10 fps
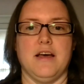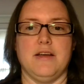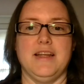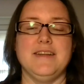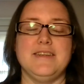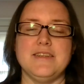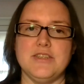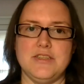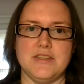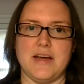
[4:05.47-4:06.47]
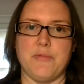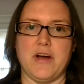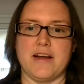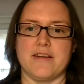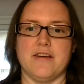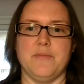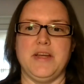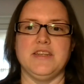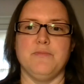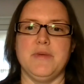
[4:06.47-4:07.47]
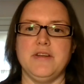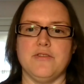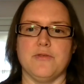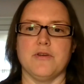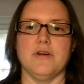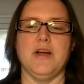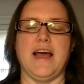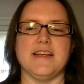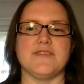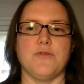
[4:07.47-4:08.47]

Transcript: In addition to that practicum, each mentor has